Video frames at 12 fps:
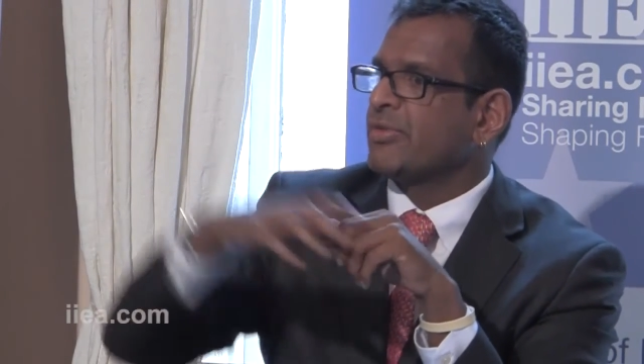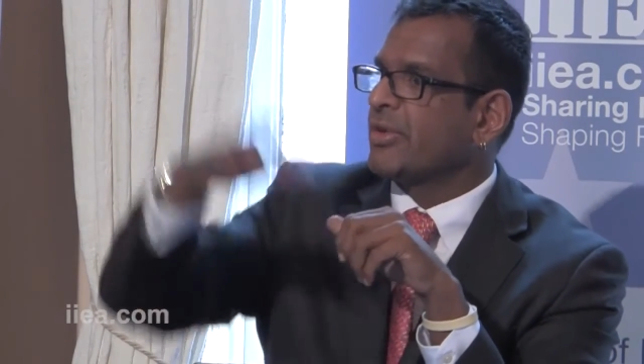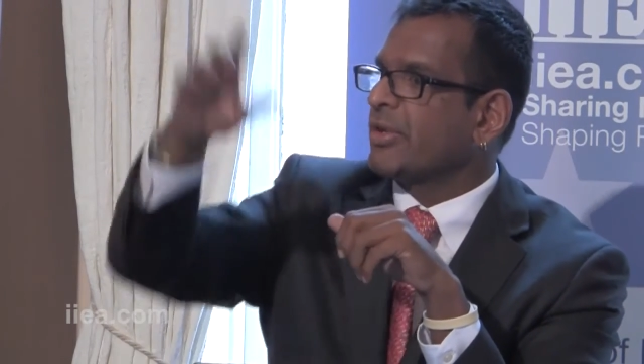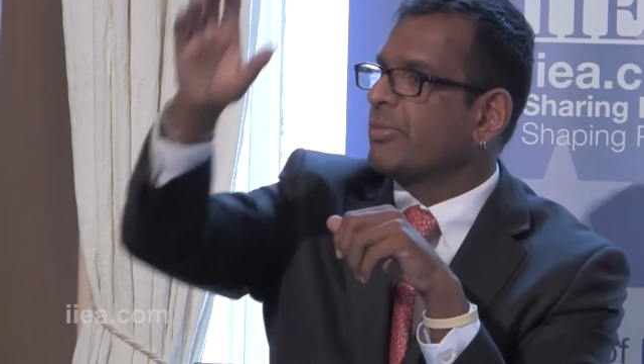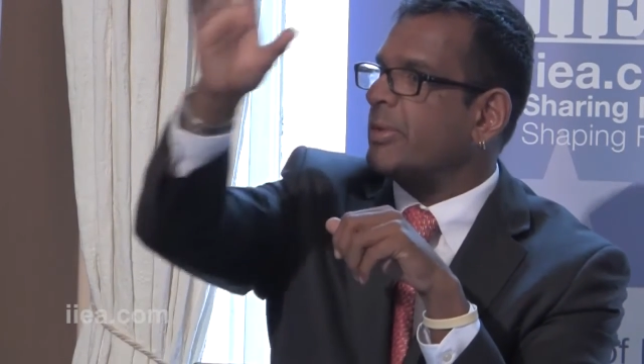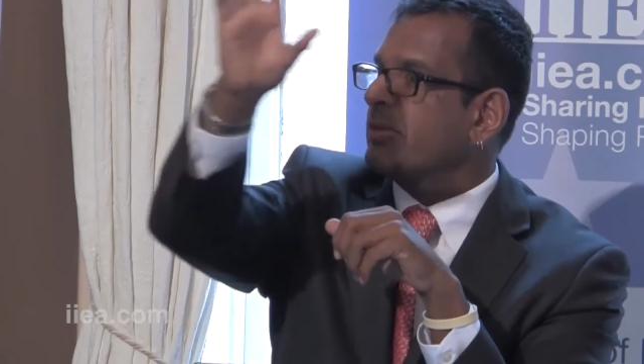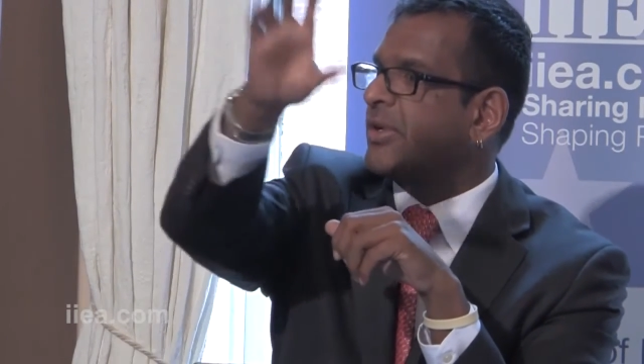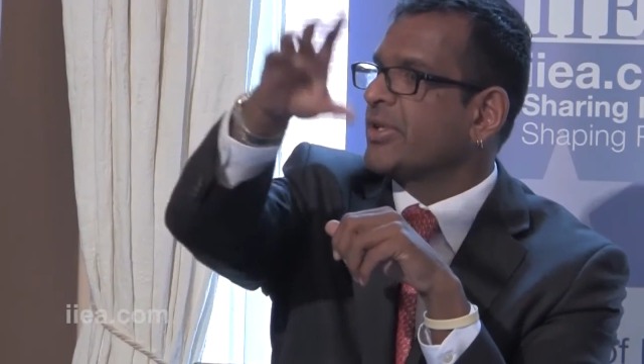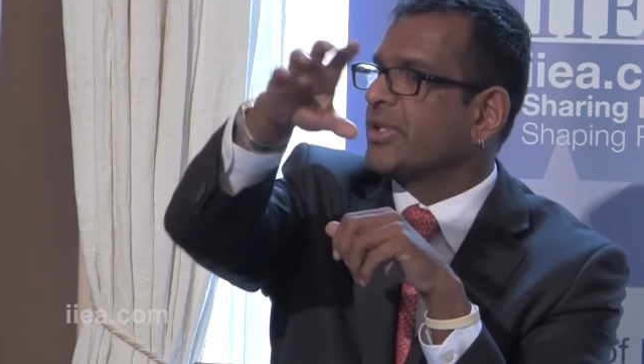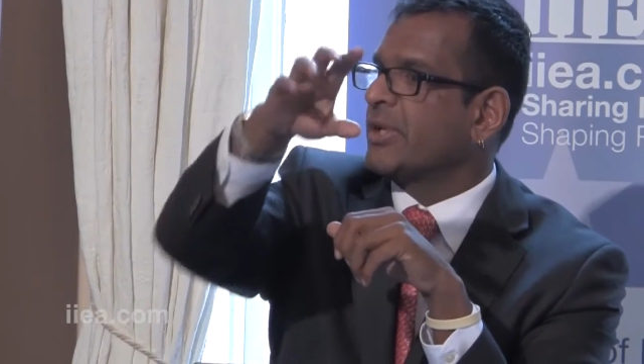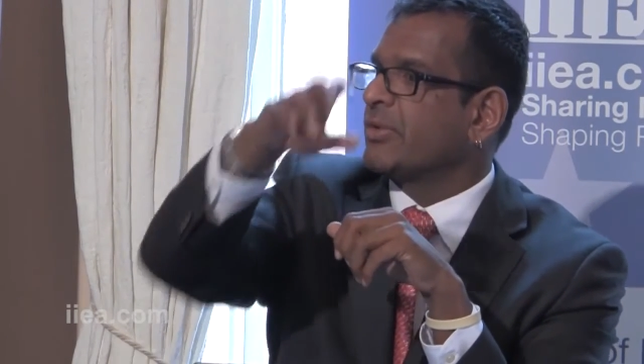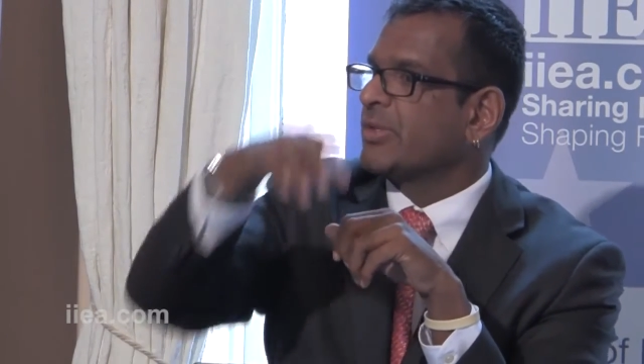For other people, they'll
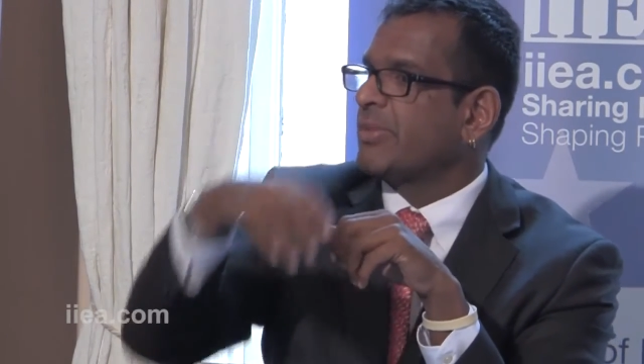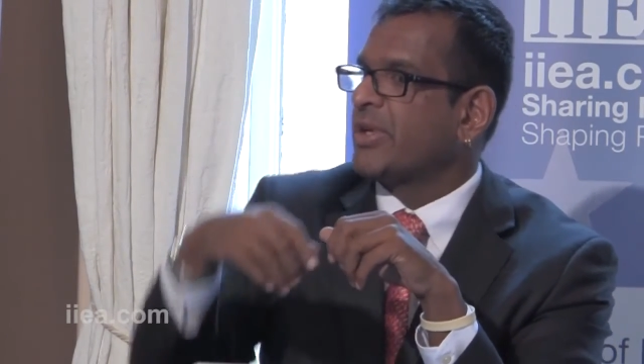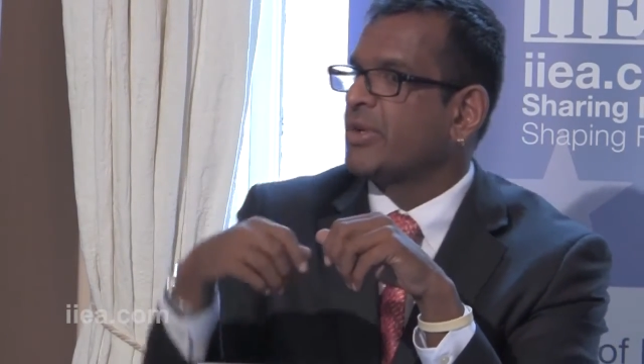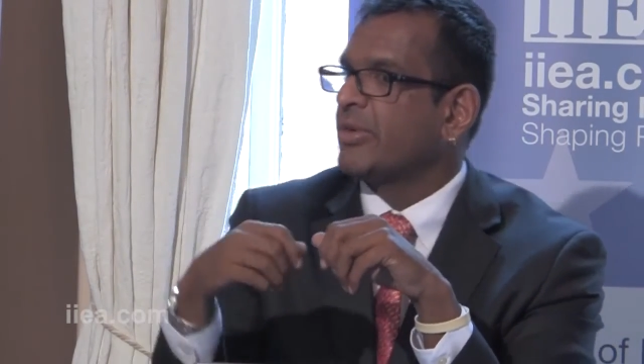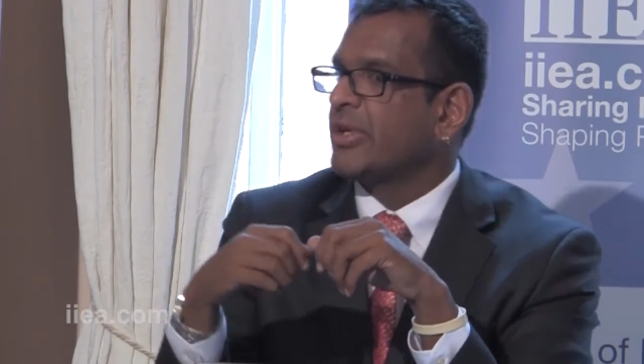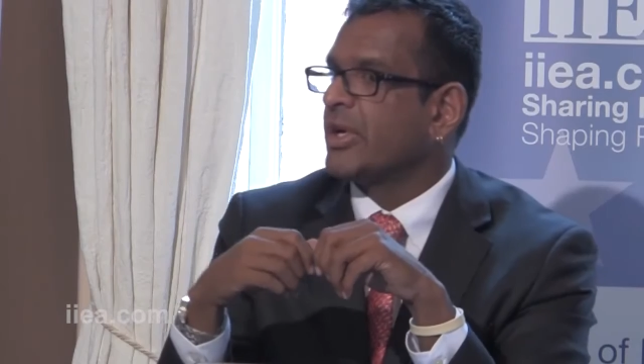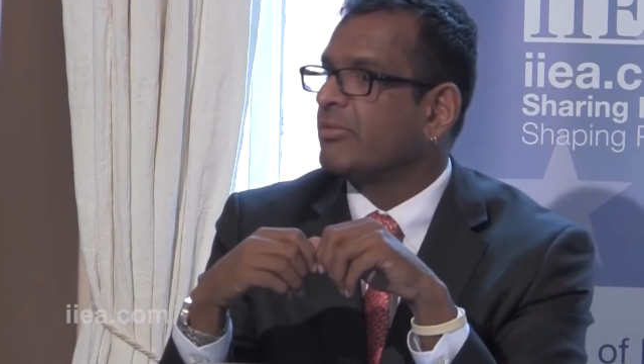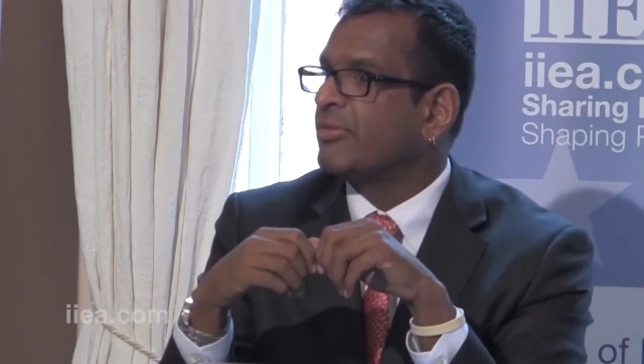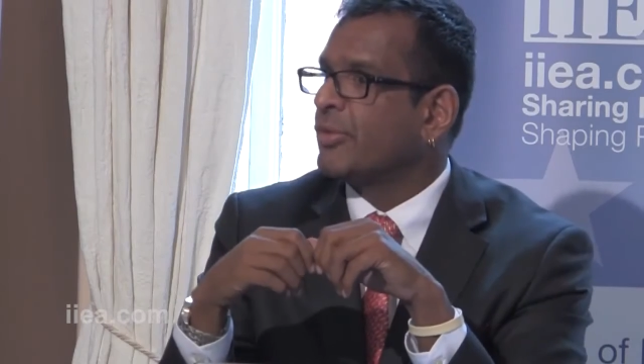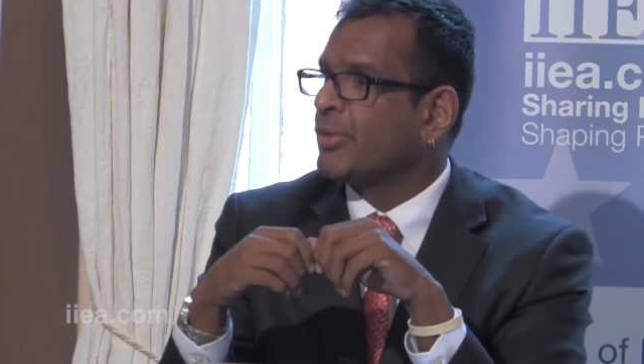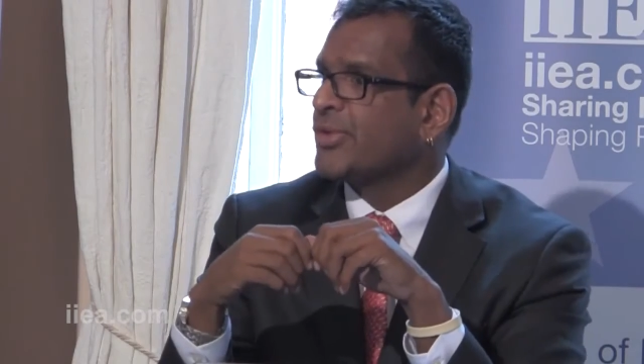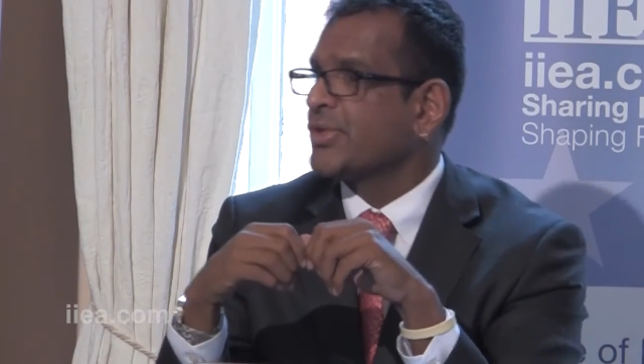say we'll spend it on the armed
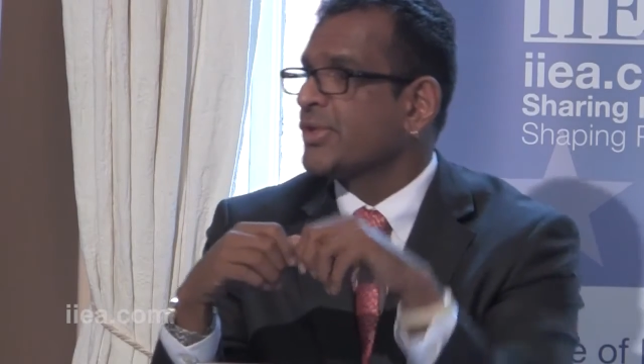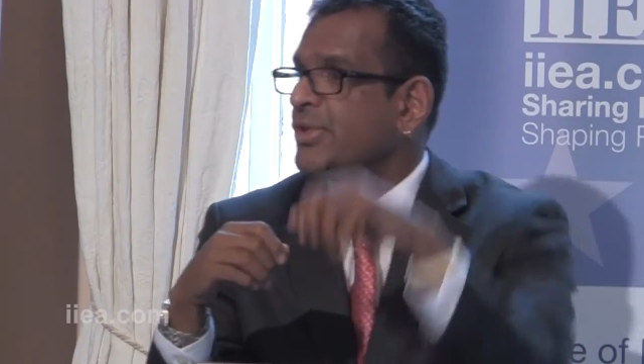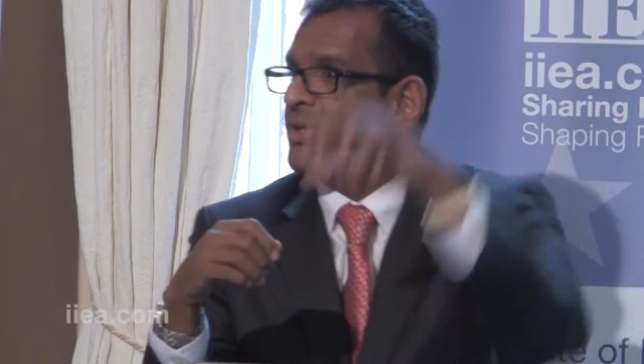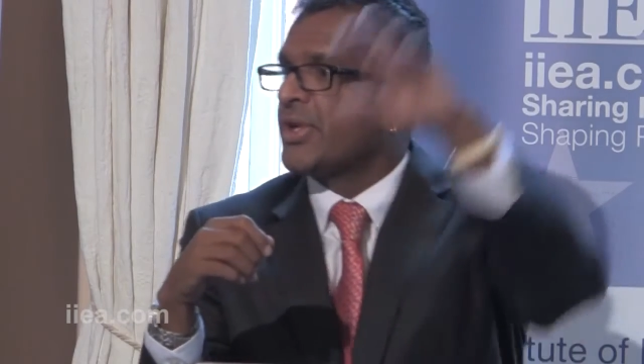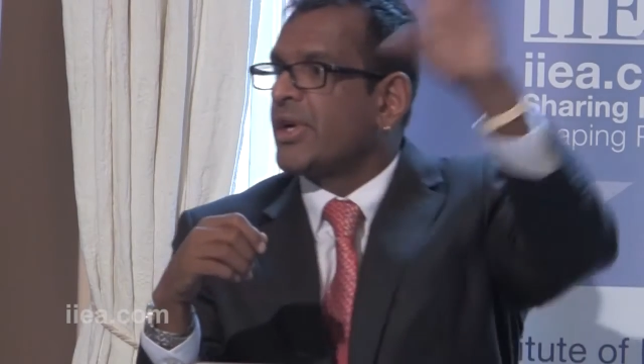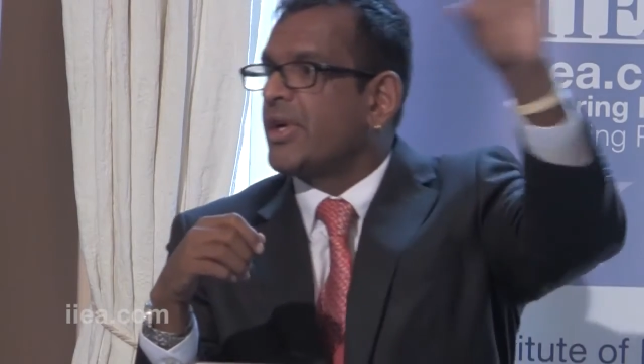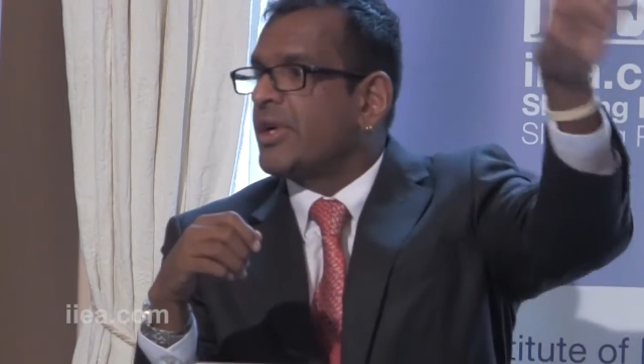forces.